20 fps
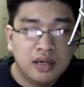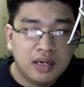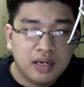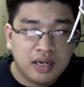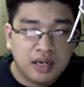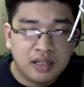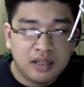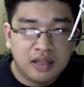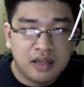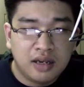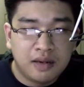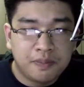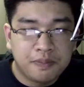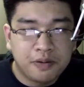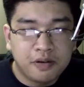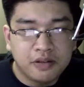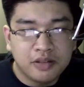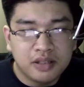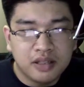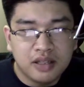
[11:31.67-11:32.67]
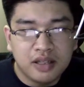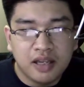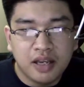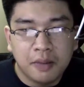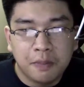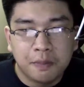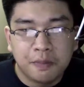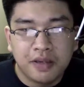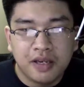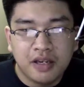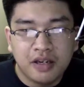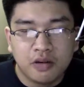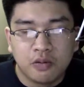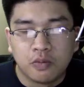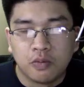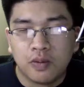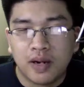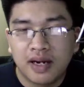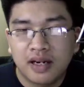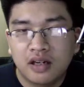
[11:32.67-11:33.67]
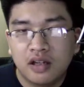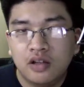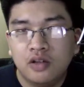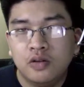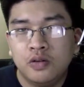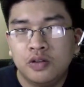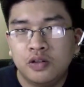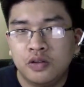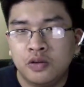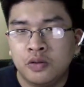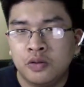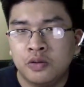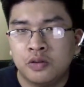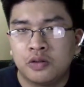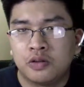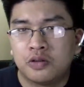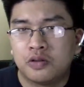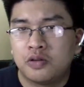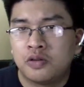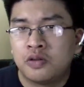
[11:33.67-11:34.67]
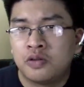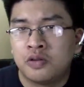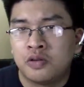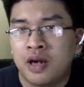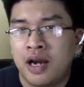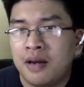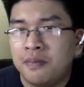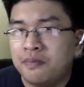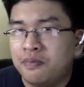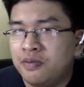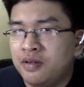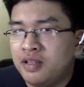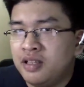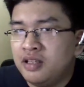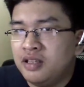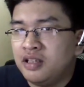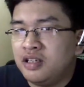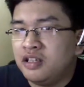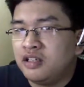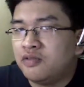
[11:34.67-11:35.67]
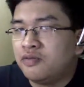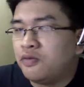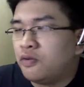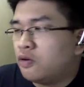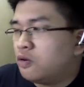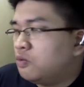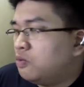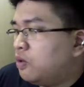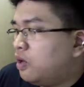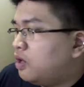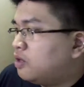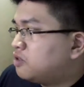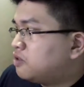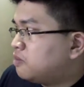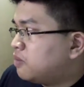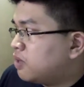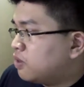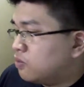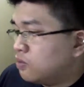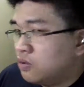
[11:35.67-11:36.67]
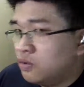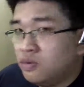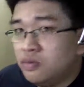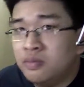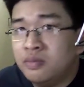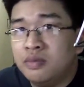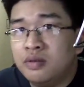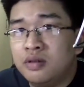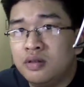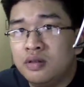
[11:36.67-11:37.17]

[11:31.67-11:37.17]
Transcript: And personally, being a recluse who's trapped within these 4 walls of my room,